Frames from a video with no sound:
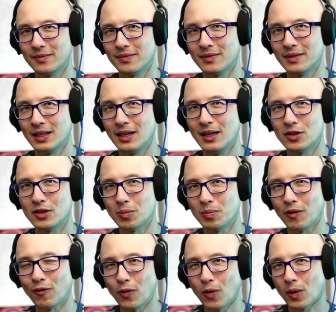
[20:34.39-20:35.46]
Okay. So
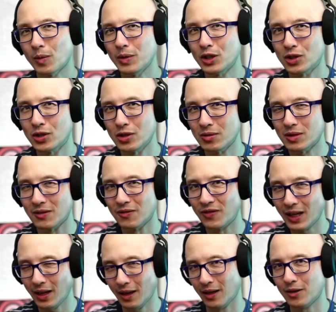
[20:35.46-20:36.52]
before we shoot the
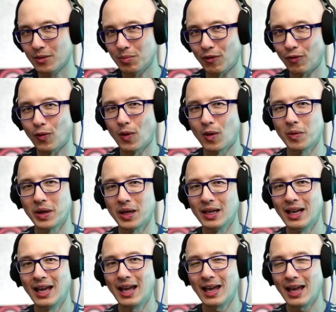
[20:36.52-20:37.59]
video, before we